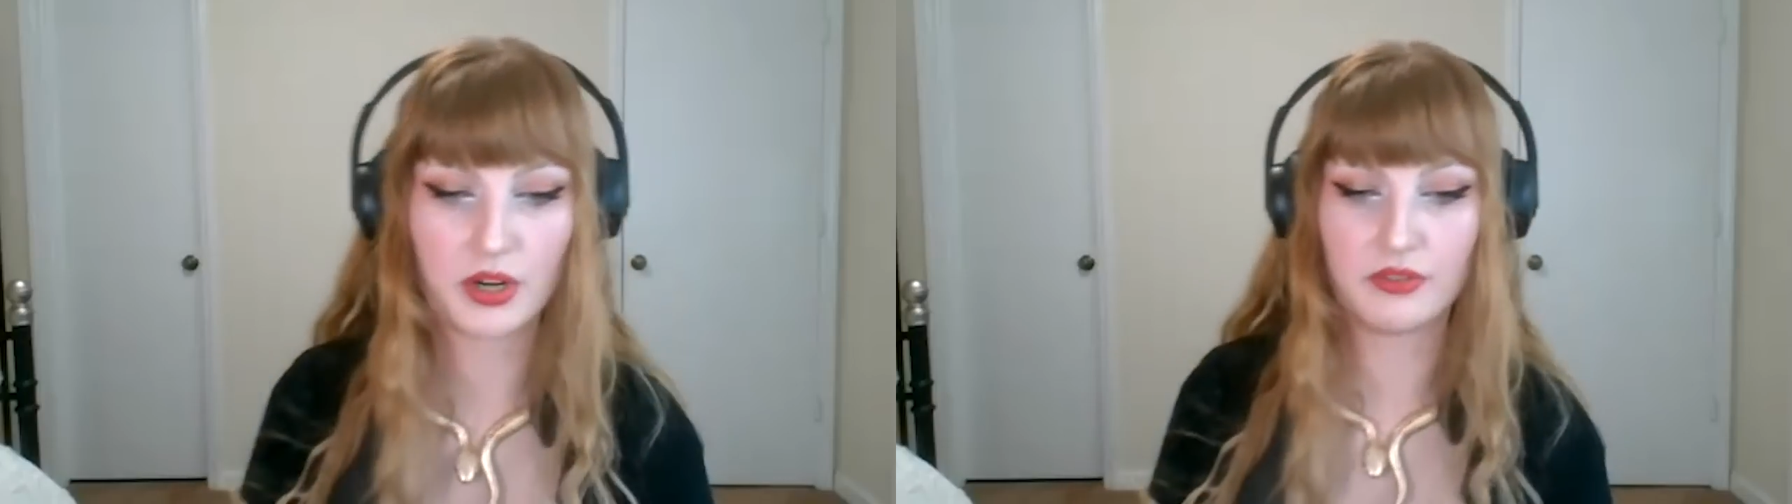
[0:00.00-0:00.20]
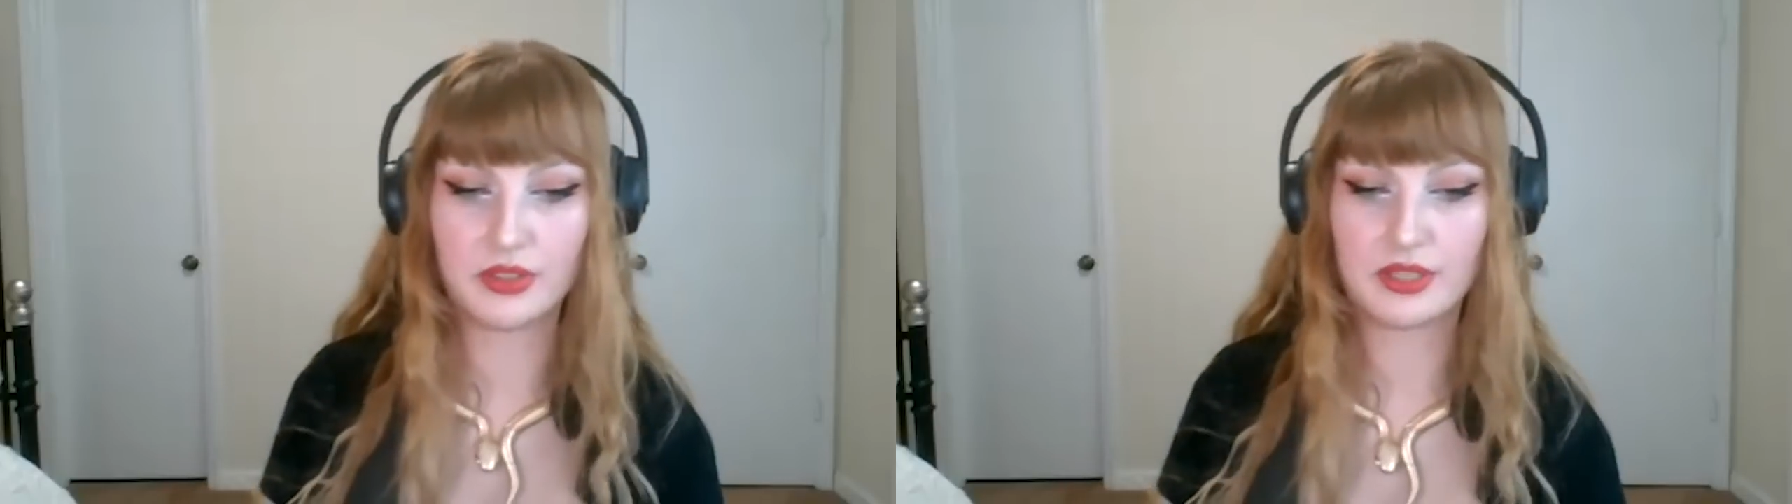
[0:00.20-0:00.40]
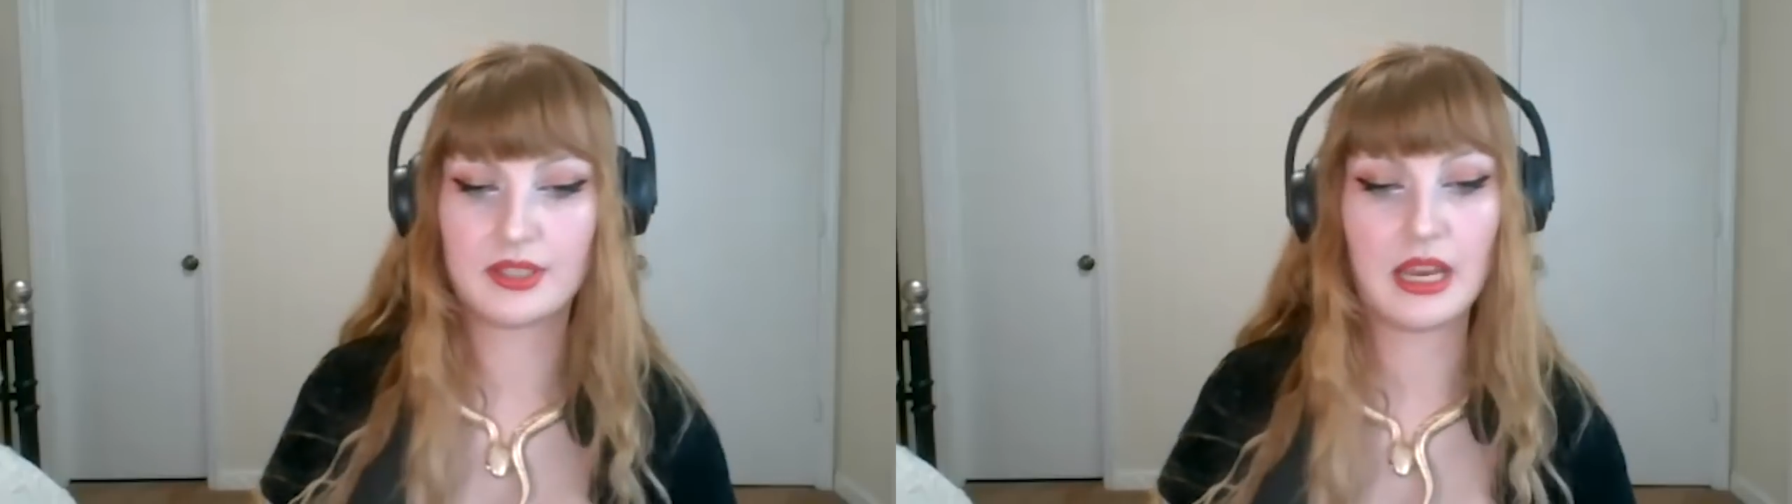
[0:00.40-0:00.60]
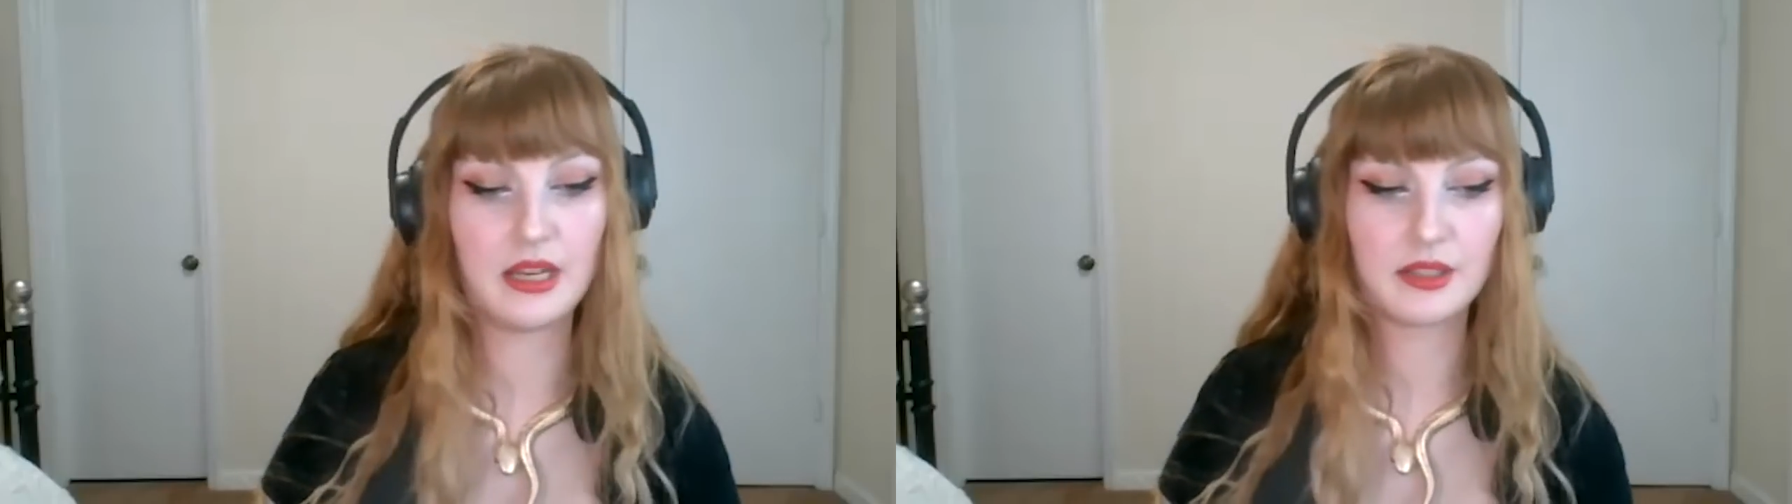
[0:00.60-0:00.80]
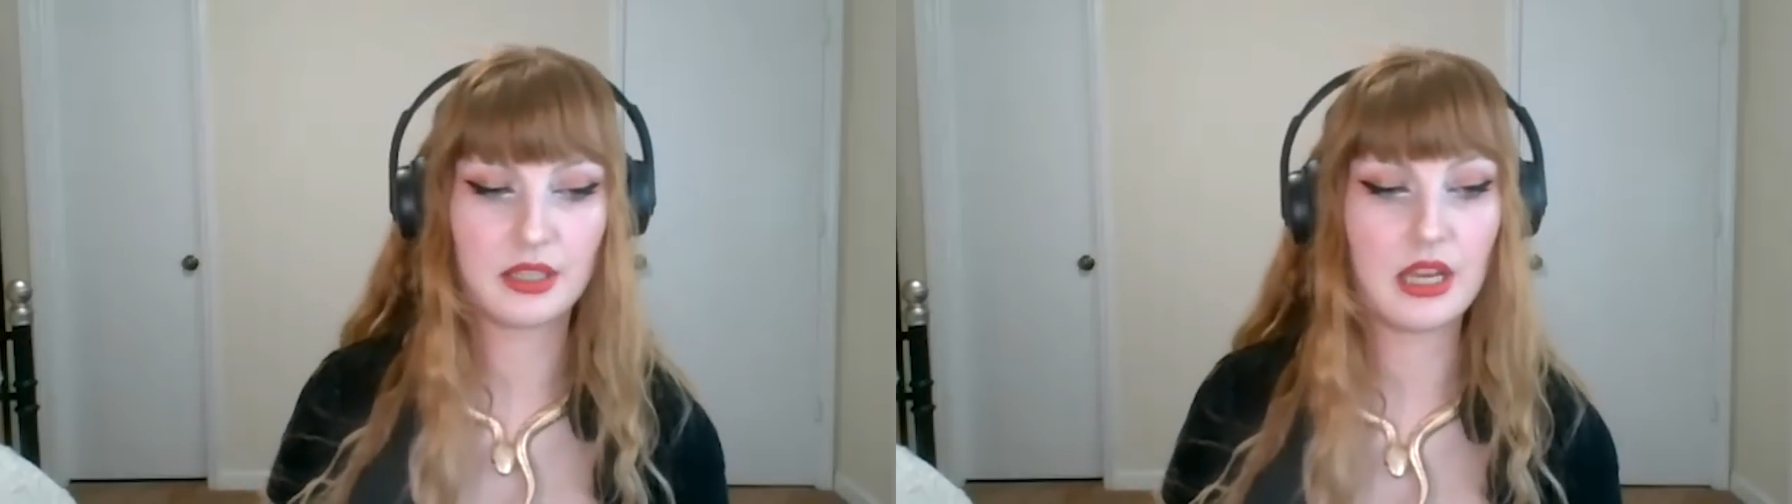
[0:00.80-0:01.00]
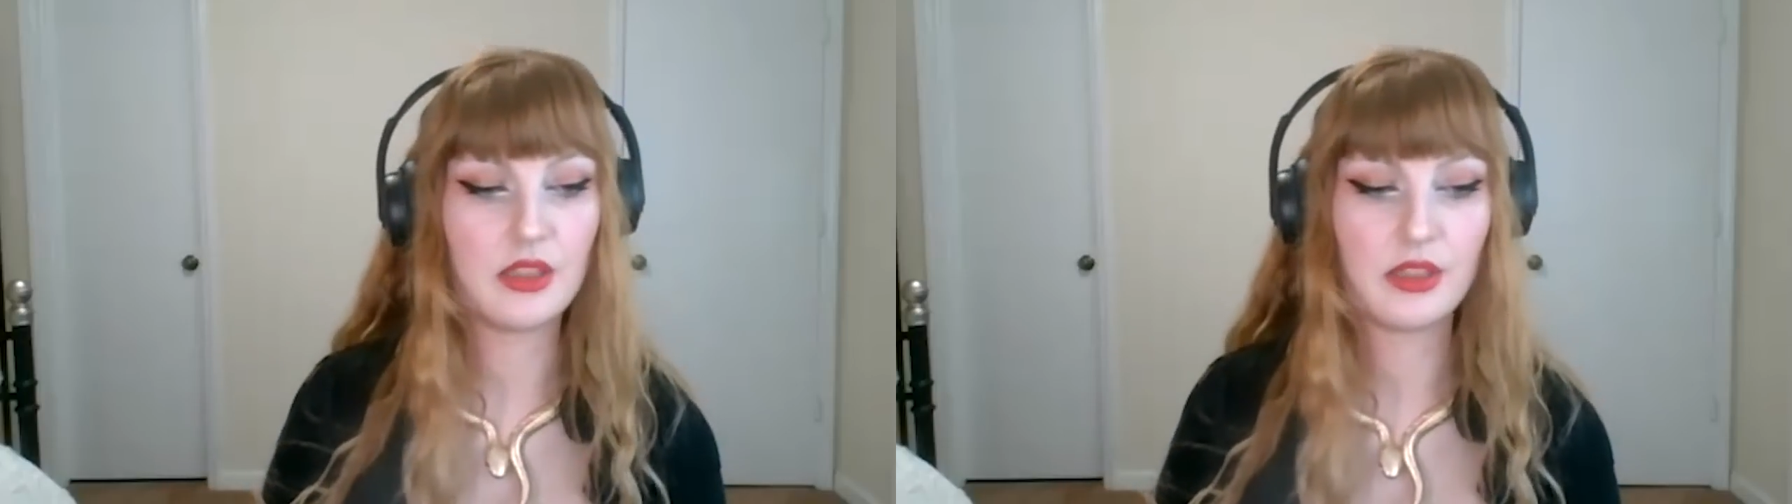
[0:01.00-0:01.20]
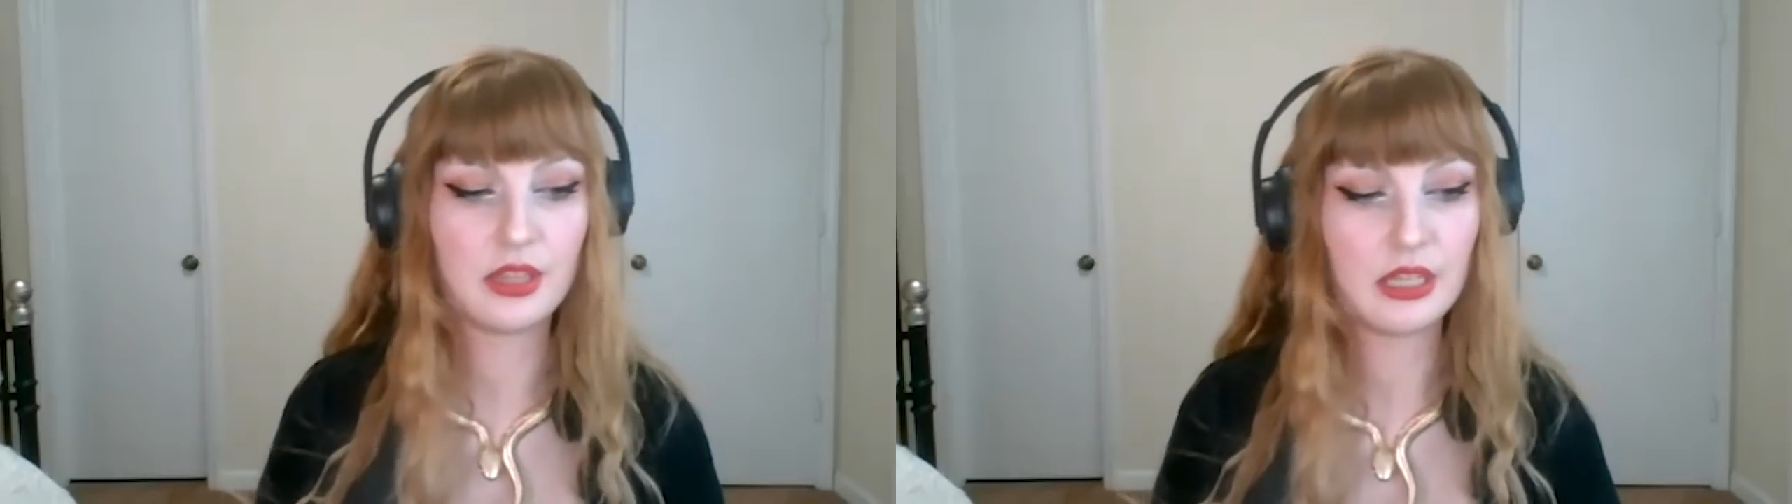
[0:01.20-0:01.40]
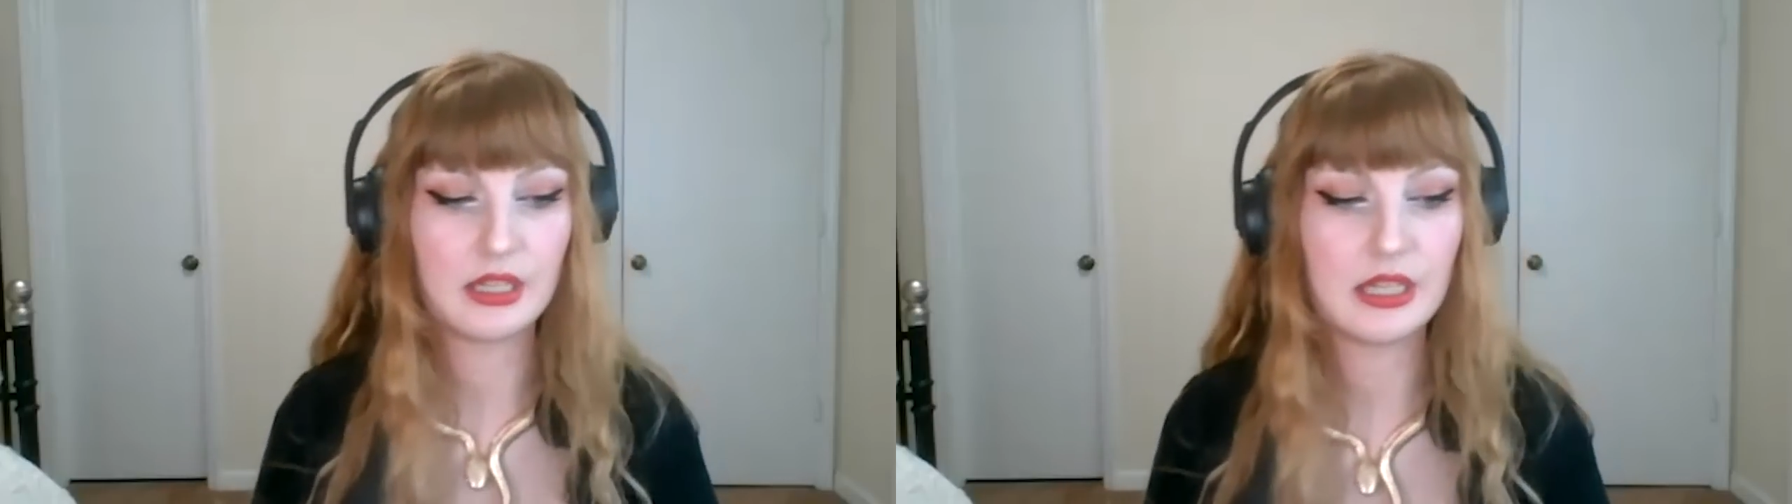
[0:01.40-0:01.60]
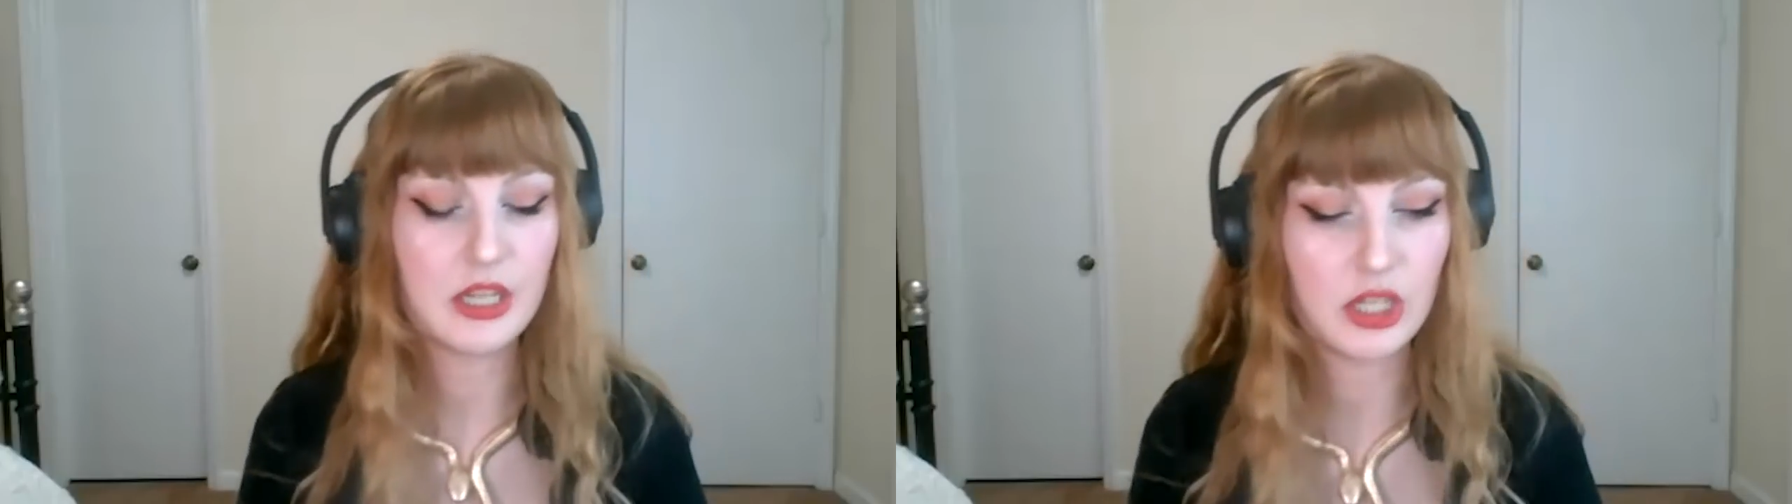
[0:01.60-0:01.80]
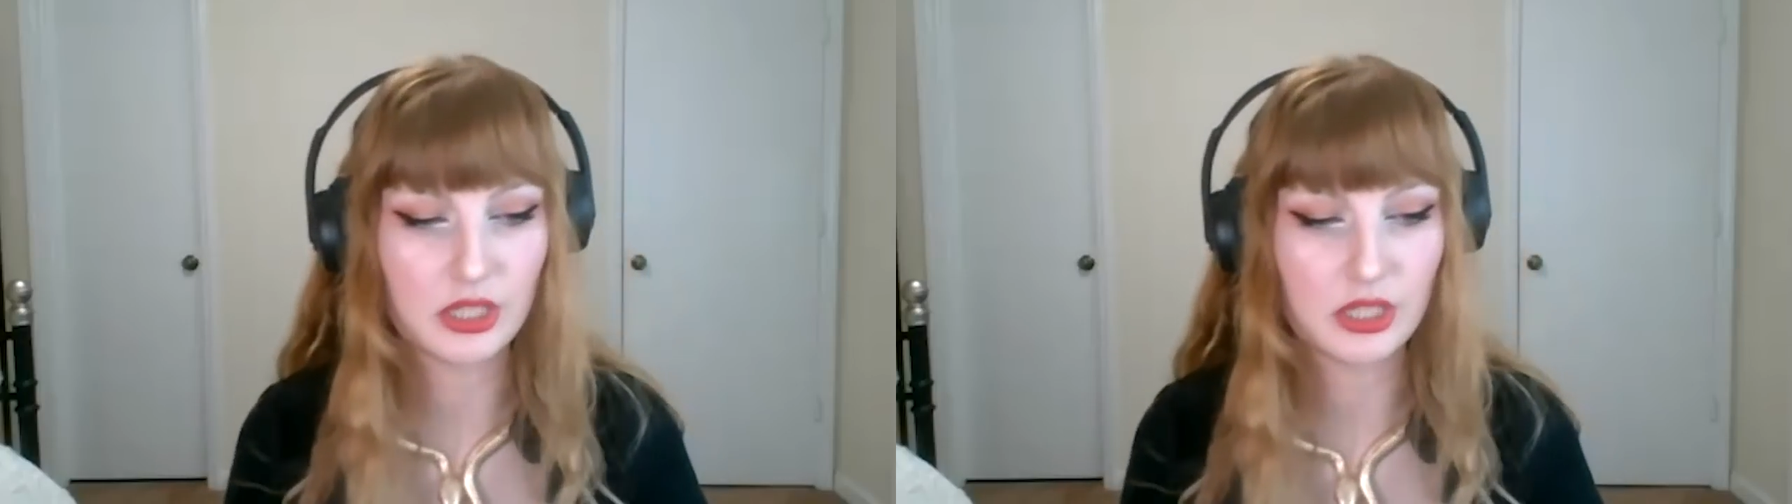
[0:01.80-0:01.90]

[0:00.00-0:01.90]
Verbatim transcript: one of the saints in the